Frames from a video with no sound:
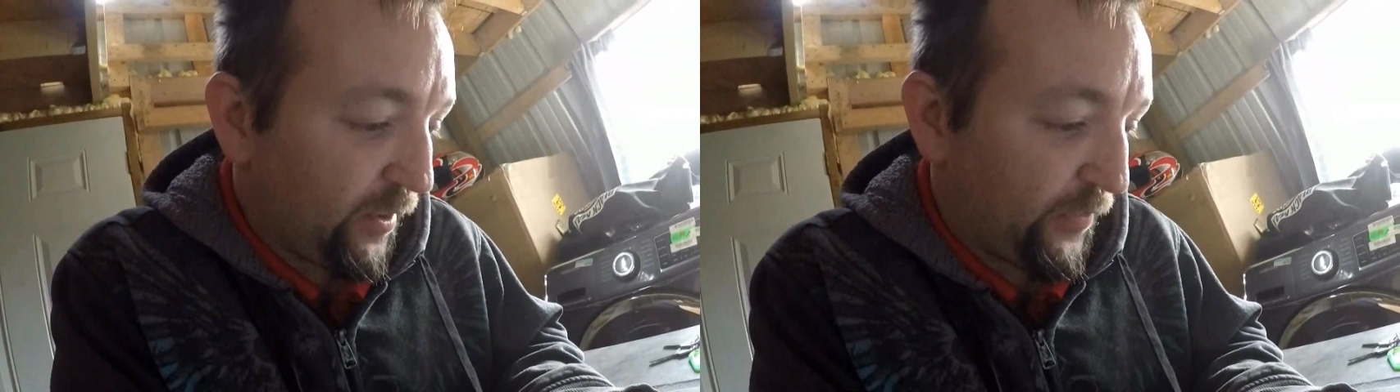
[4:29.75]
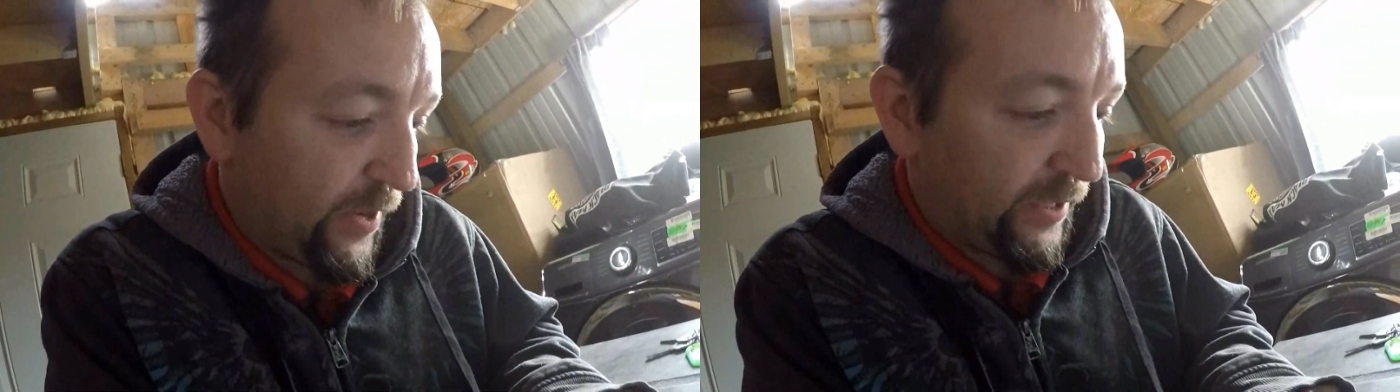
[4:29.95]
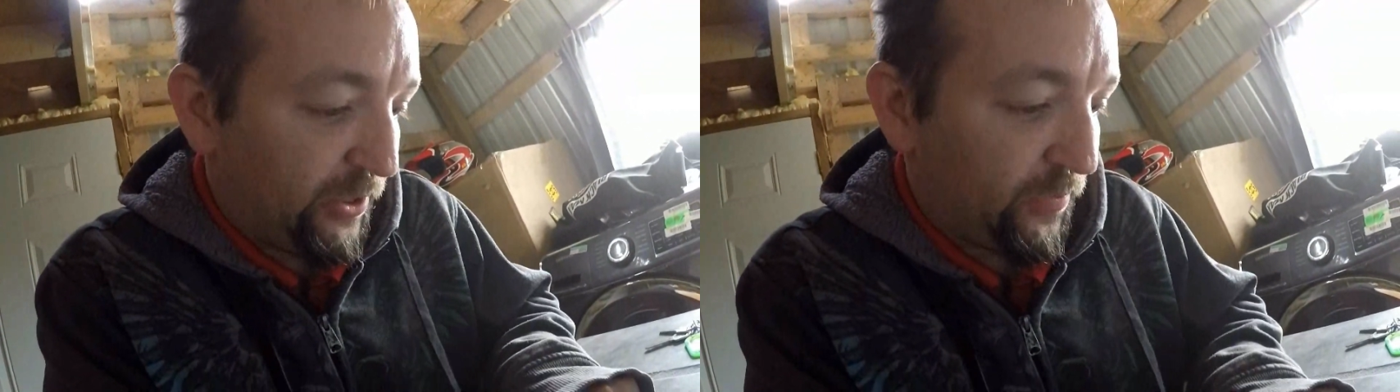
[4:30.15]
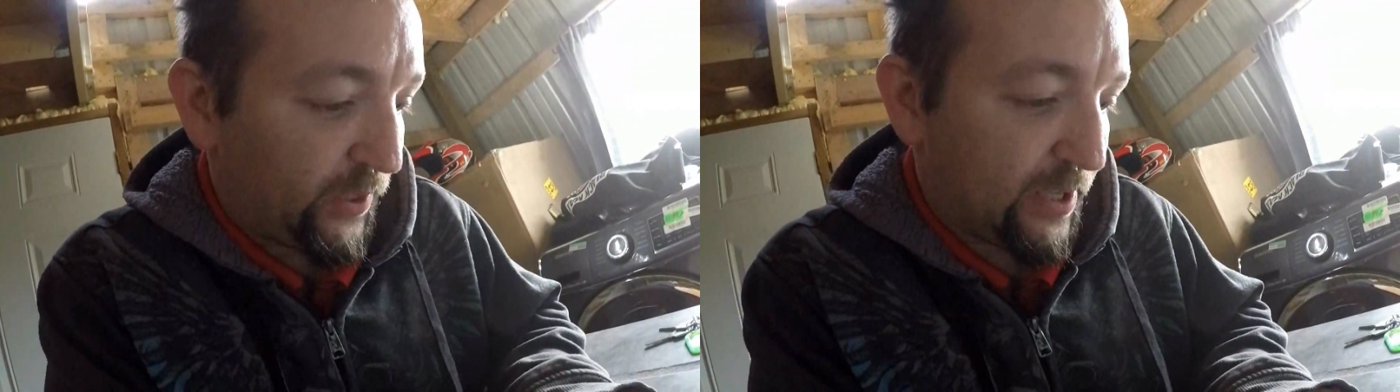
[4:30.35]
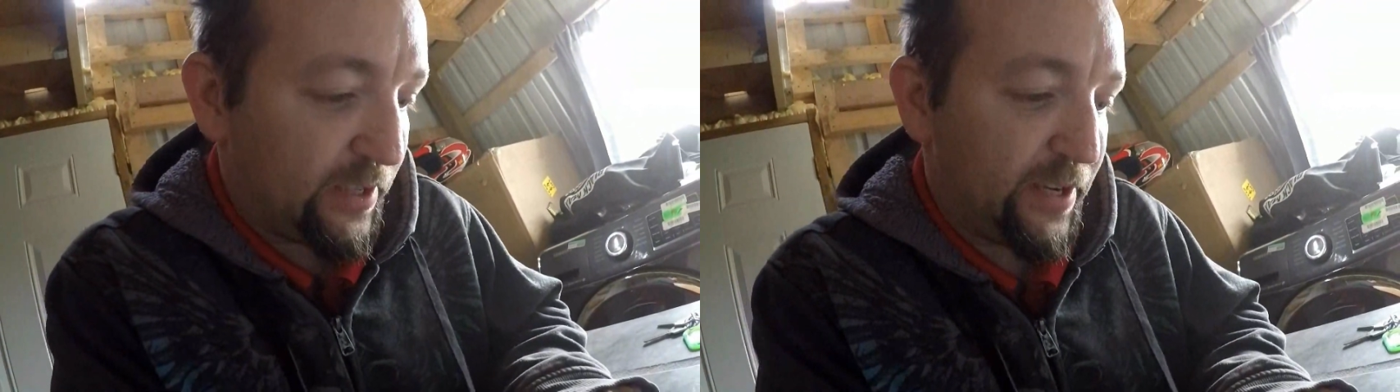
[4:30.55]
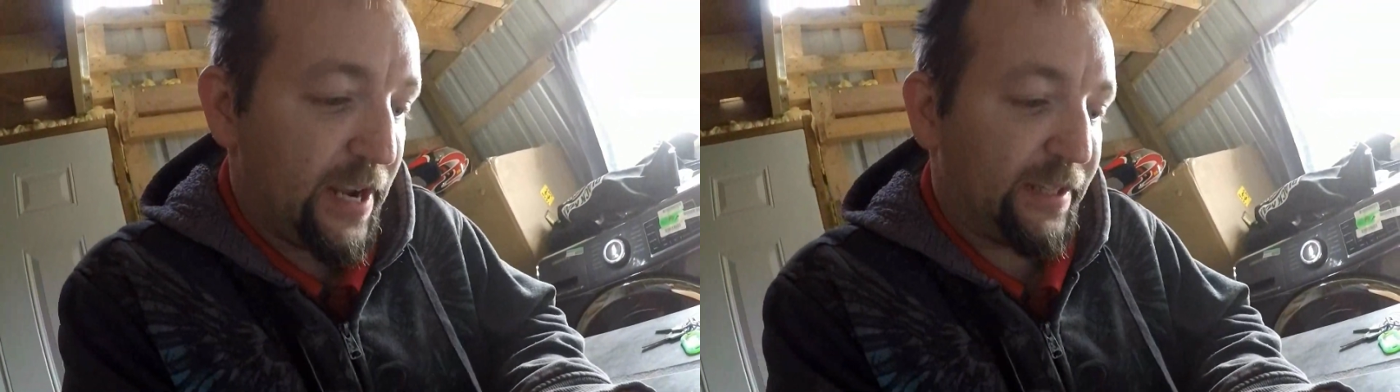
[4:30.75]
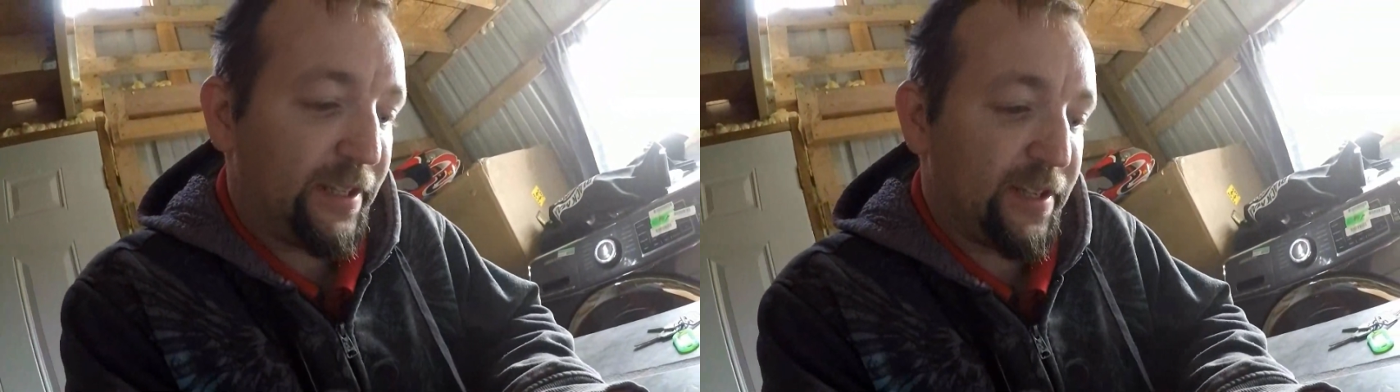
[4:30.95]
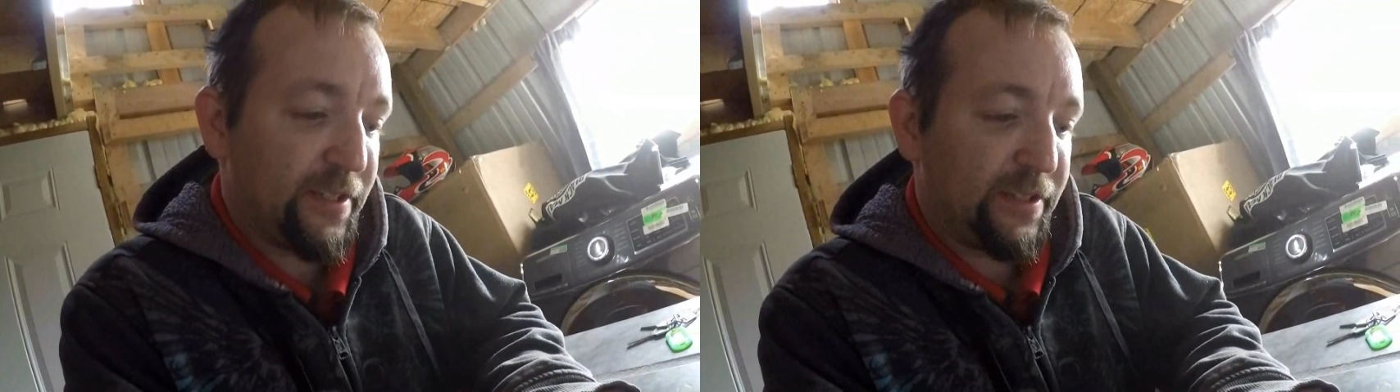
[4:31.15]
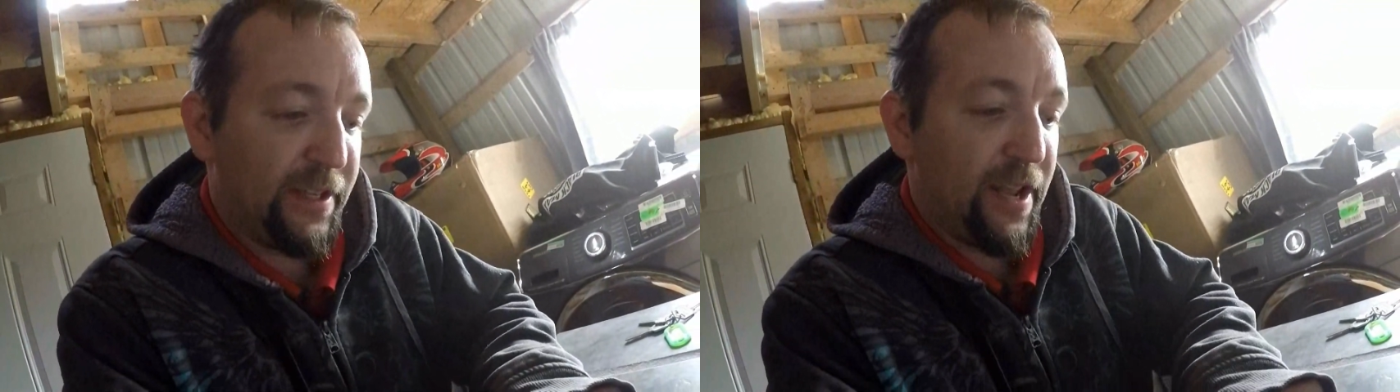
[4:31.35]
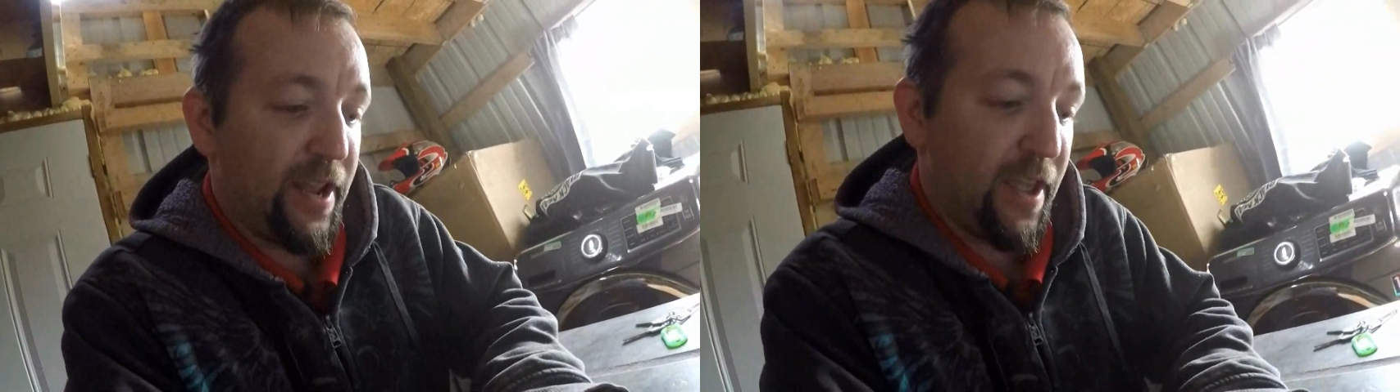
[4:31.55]
thank you for contacting us
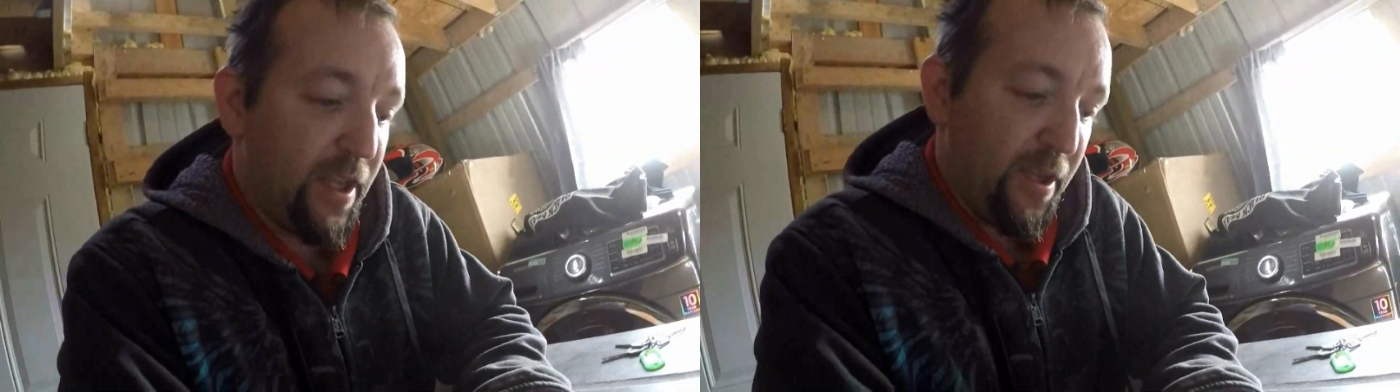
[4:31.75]
today.